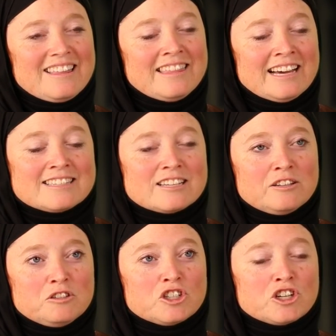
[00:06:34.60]
that's
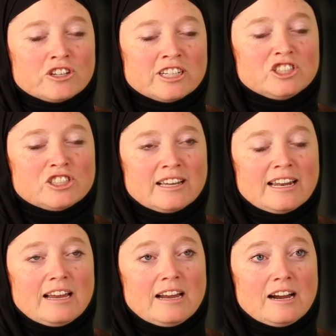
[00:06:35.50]
a courage that